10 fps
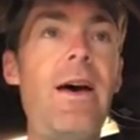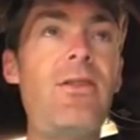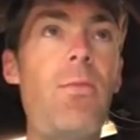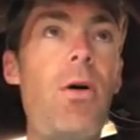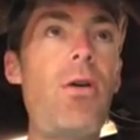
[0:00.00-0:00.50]

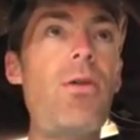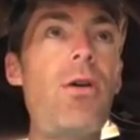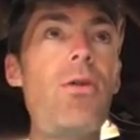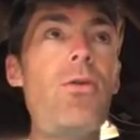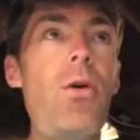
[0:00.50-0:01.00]

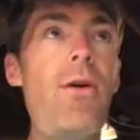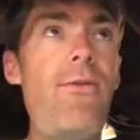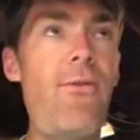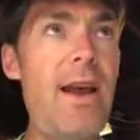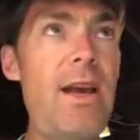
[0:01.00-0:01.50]
Tomorrow,
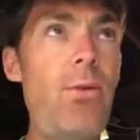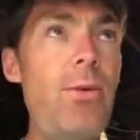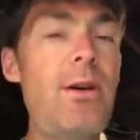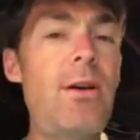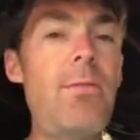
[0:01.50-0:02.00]
Friday, when
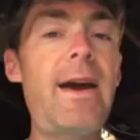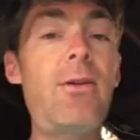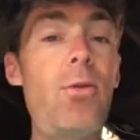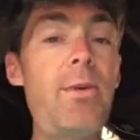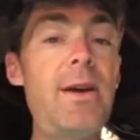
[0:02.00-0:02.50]
we come back,
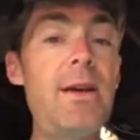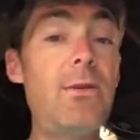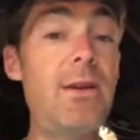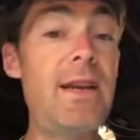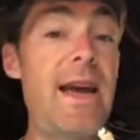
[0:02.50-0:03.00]
we'll be
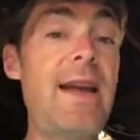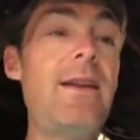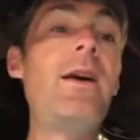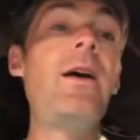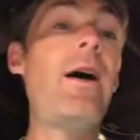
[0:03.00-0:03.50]
looking at,
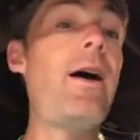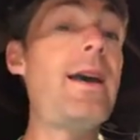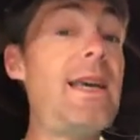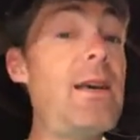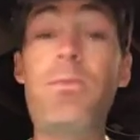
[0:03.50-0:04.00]

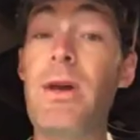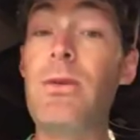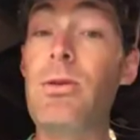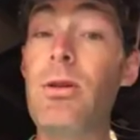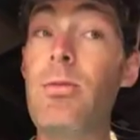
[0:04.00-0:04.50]
again, playing
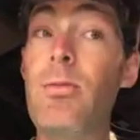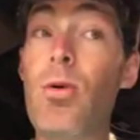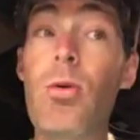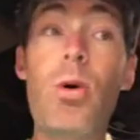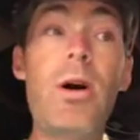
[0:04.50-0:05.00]
with a little bit
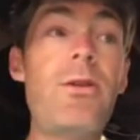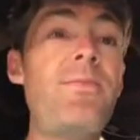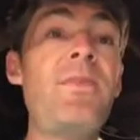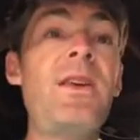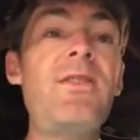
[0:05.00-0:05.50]
more water,
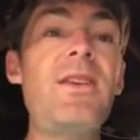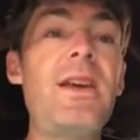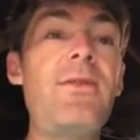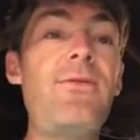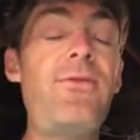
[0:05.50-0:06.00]

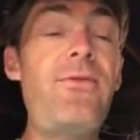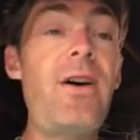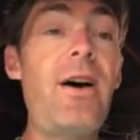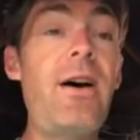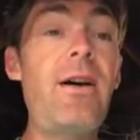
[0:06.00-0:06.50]
seeing
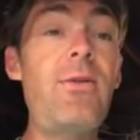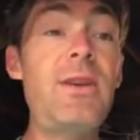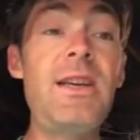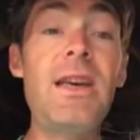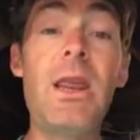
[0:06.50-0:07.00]
if we
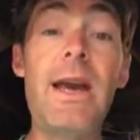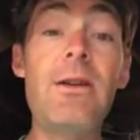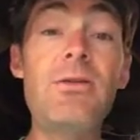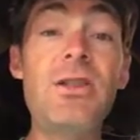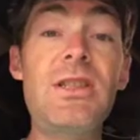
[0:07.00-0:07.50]
can get
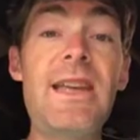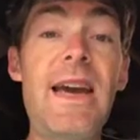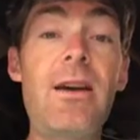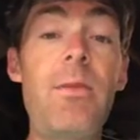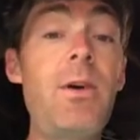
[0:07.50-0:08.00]
layers to
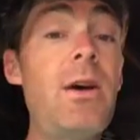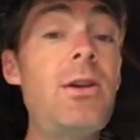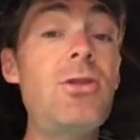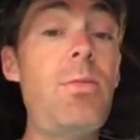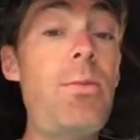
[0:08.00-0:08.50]
stack up.
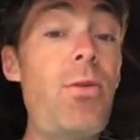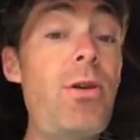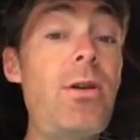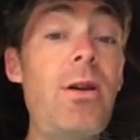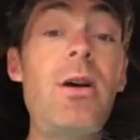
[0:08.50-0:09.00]
Should be pretty
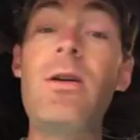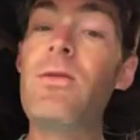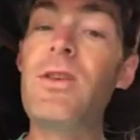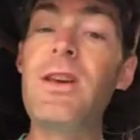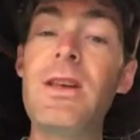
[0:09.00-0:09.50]
good.
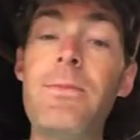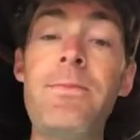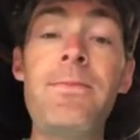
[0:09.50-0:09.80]
See you then.